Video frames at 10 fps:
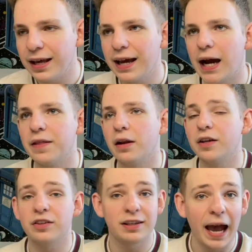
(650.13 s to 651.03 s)

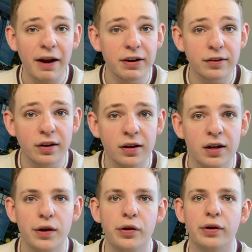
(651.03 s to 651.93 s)
analysing character,
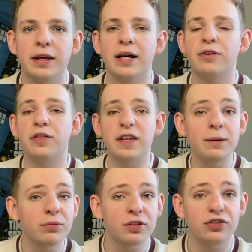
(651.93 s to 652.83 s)
looking at
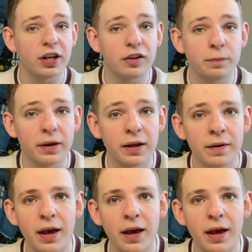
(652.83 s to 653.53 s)
themes in Shakespeare,